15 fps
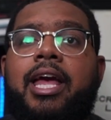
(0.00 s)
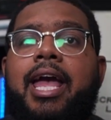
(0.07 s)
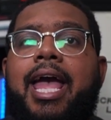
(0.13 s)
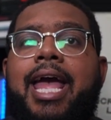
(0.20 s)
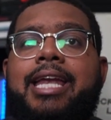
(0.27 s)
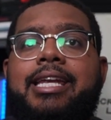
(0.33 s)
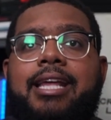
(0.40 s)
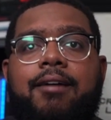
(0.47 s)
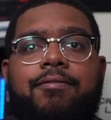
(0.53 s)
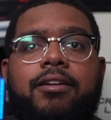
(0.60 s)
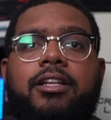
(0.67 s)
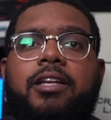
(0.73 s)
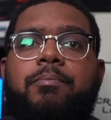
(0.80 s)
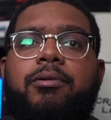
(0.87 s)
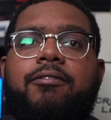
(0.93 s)
it
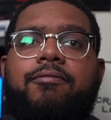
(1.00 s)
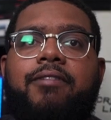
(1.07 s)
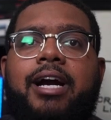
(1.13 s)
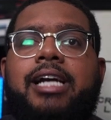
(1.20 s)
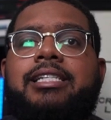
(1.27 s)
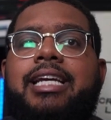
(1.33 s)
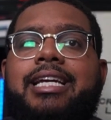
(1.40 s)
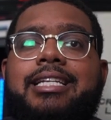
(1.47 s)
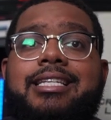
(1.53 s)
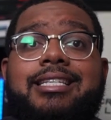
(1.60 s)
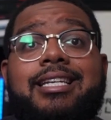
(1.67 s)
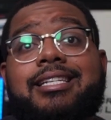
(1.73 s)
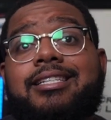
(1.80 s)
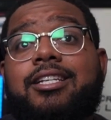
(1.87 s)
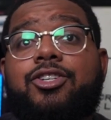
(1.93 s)
definitely provides a consistent